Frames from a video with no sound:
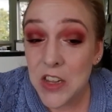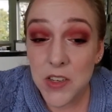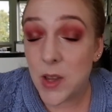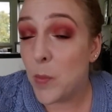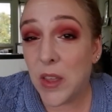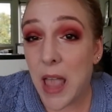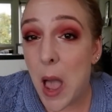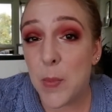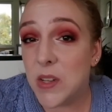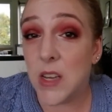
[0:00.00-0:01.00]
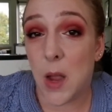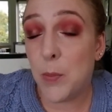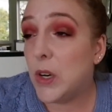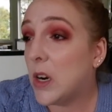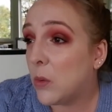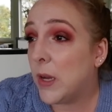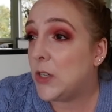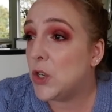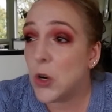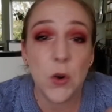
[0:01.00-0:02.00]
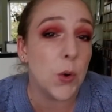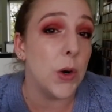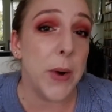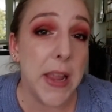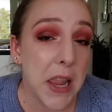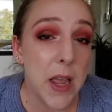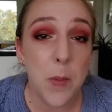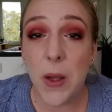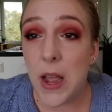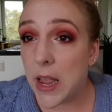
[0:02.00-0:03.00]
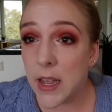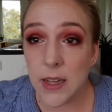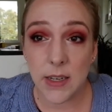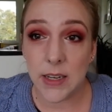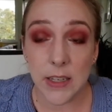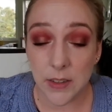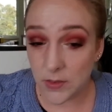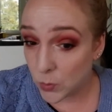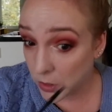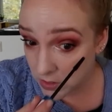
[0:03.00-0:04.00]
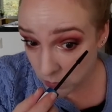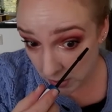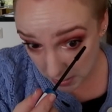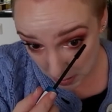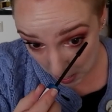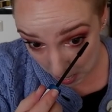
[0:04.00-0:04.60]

Something happens. I put on a red shirt or a red lip and it works great.